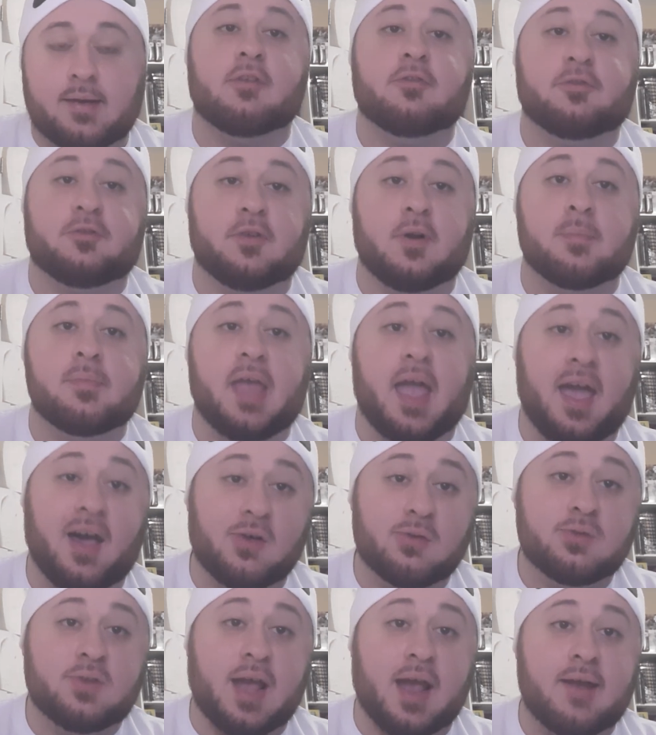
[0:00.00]
And from the
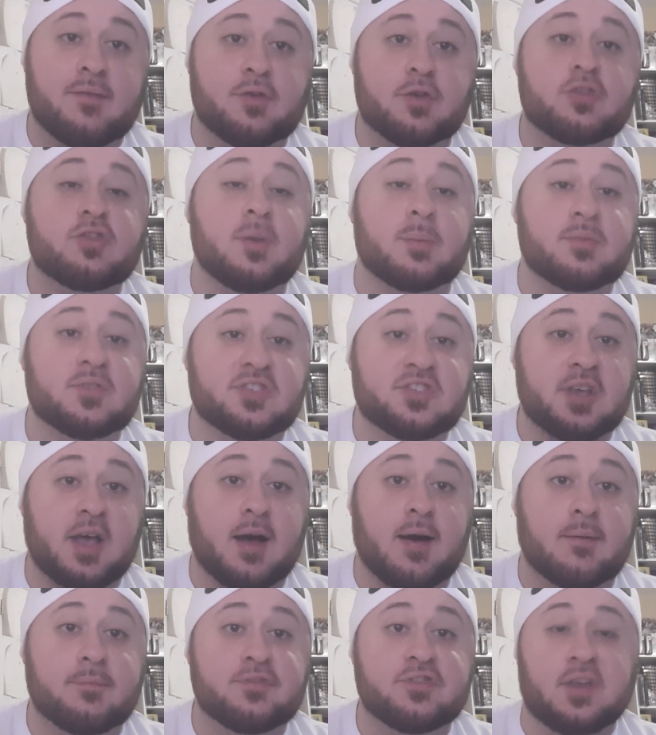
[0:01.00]
Helldivers
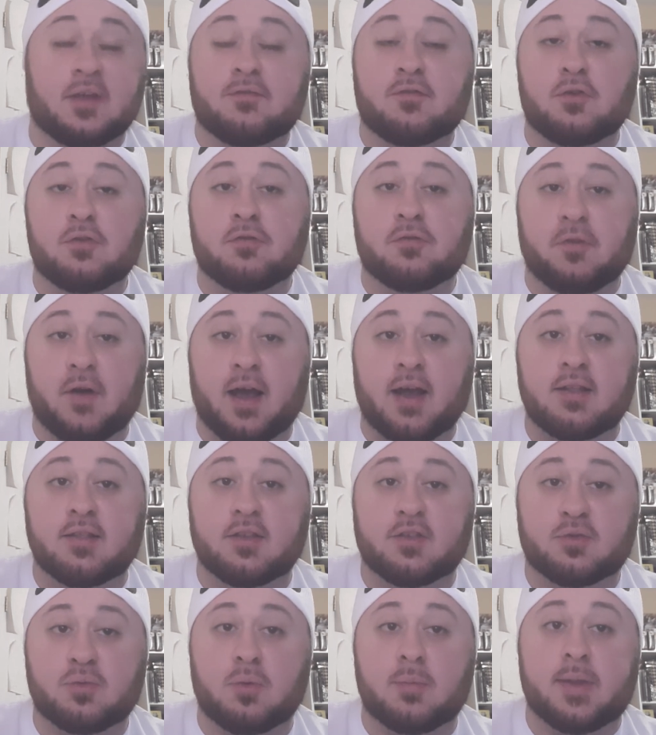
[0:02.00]
themselves, if you find
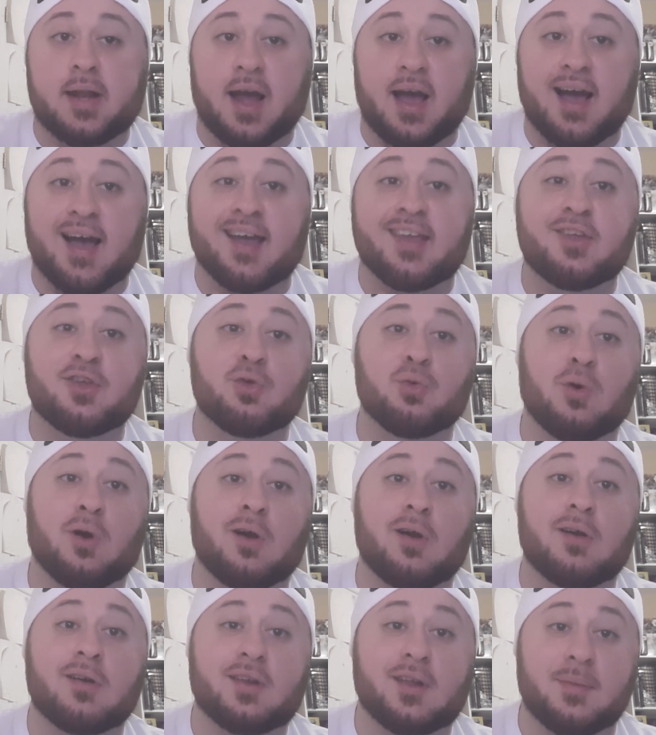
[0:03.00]
this woman hot, you
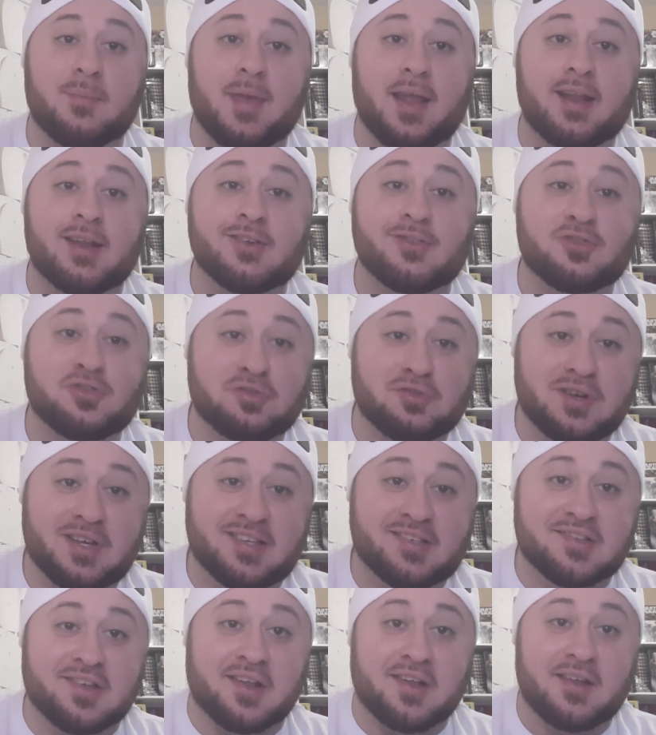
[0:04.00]
are committing treason.